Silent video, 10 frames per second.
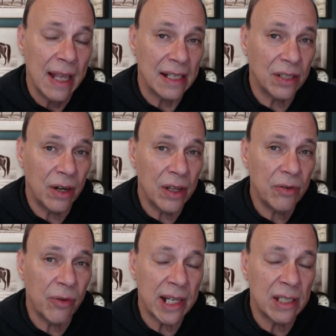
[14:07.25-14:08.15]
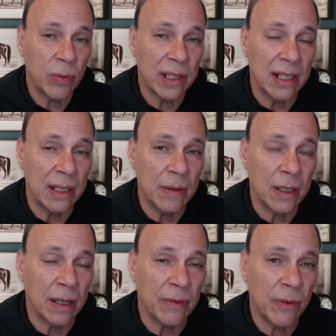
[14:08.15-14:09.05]
It's another race with
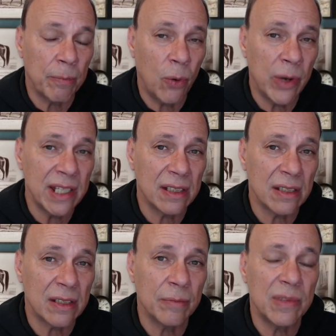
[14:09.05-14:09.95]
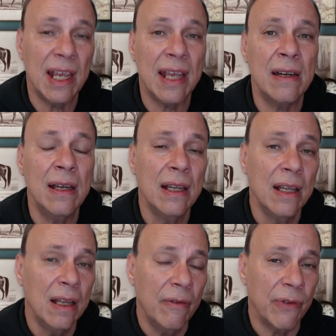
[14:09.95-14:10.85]
the point system: 10
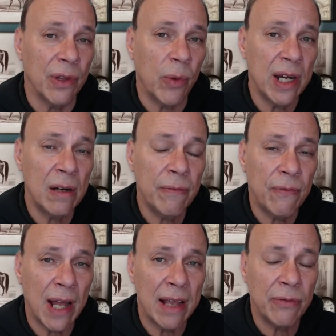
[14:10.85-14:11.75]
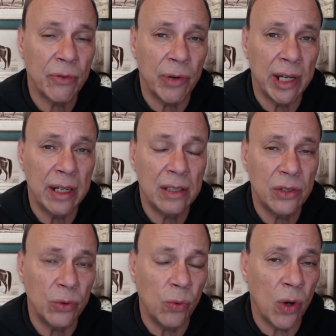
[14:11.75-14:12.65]
for the winner, 5, 3,
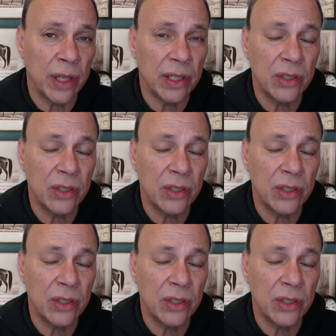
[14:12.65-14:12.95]
2, 1.